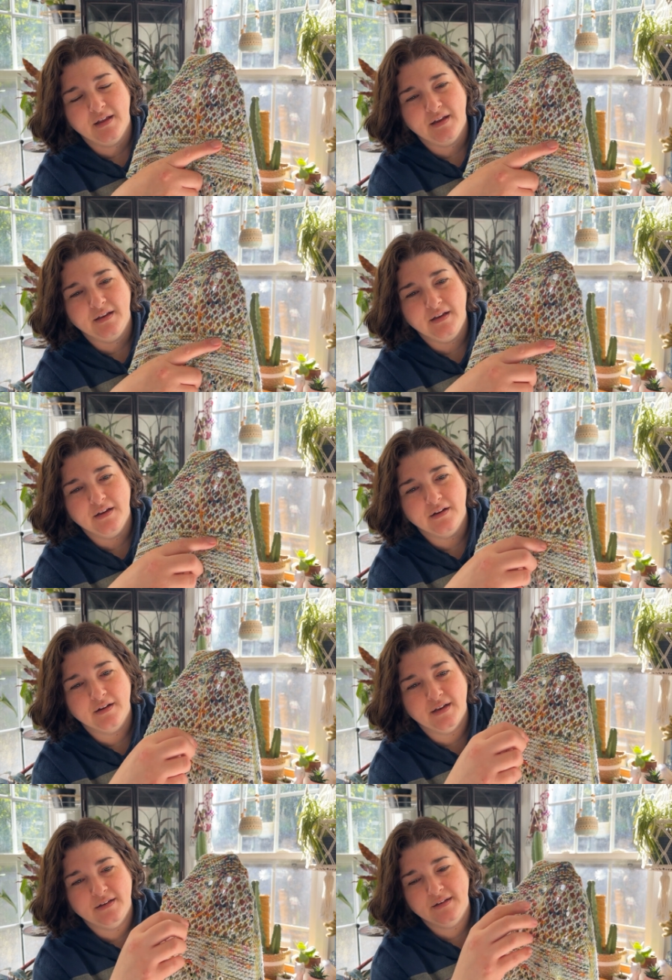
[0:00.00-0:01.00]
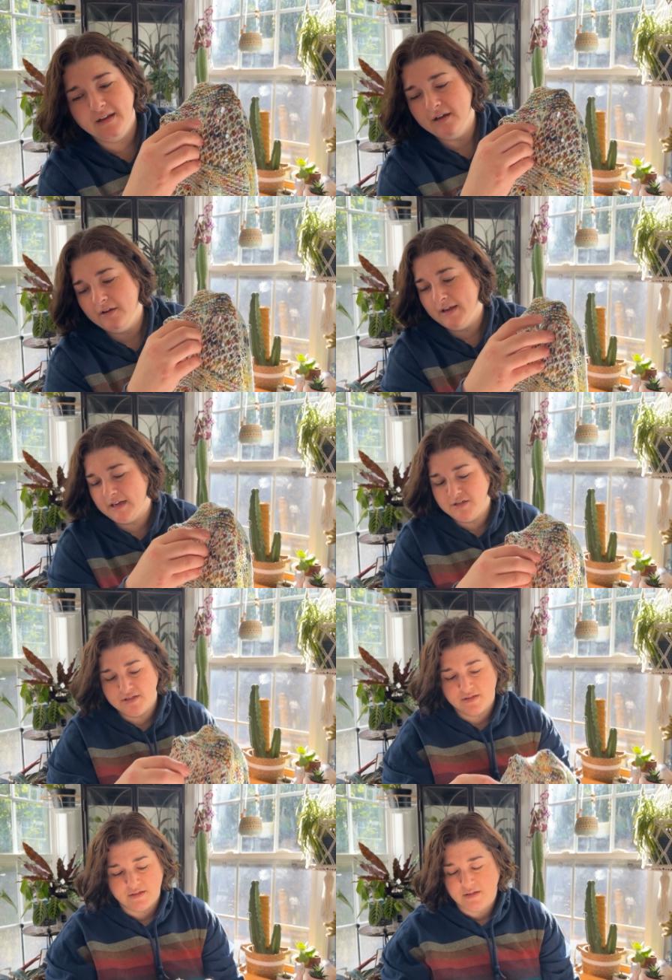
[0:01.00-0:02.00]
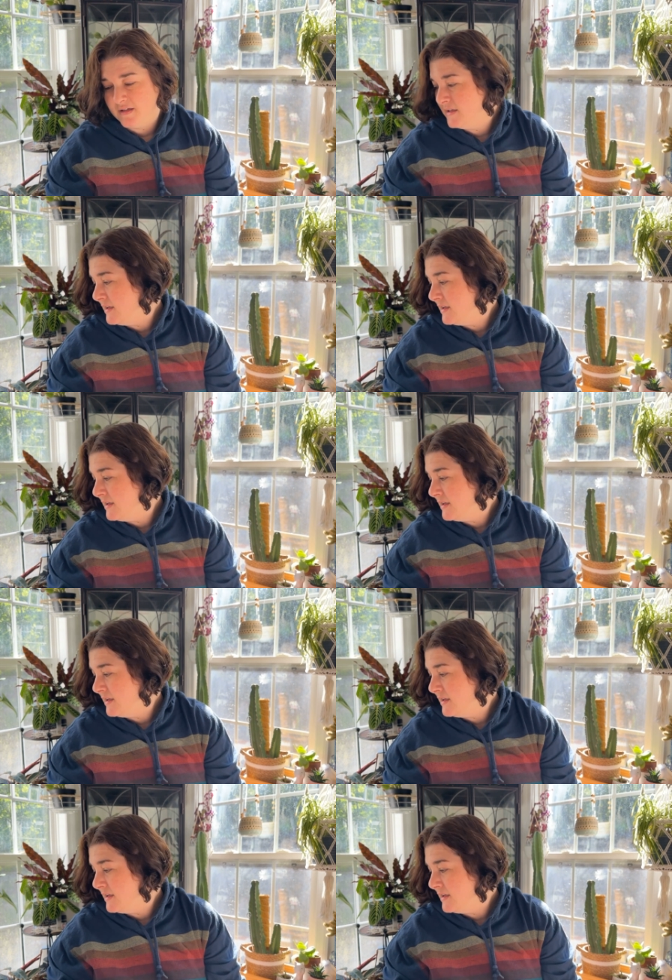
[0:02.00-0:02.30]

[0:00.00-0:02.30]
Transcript: and here and now I can just